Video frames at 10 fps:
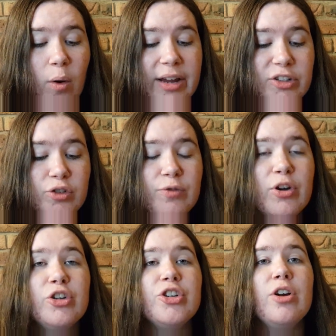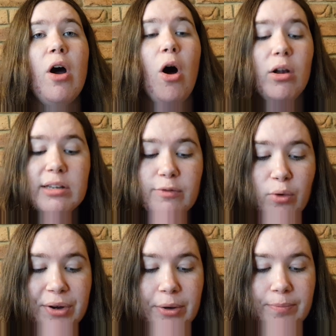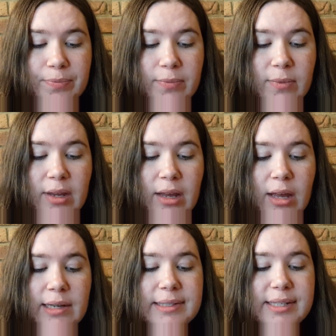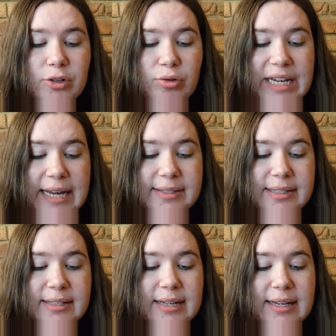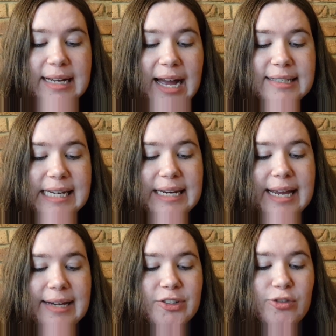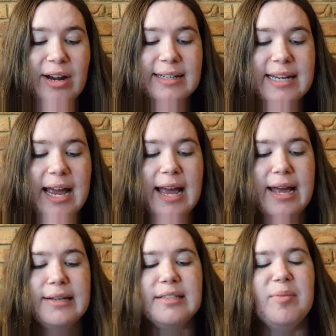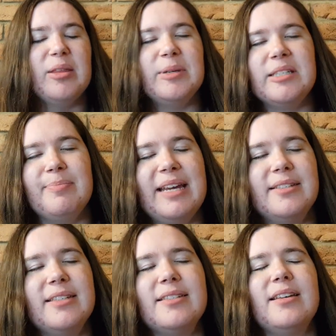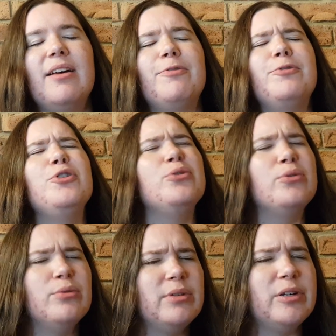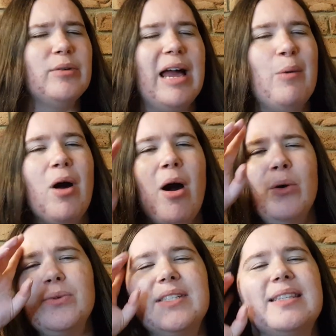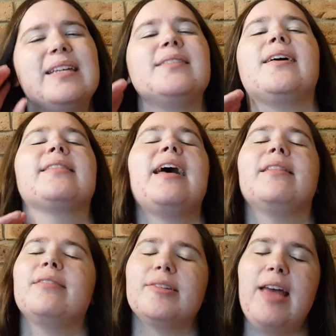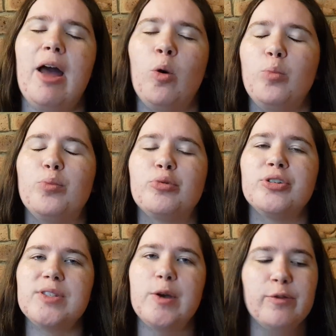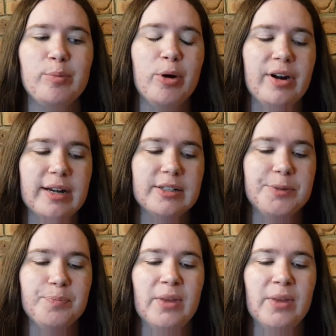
extra virgin olive oil, citric acid, gardenia extract, and some other bits and pieces, a few little alcohols and things like that that help preserve the product.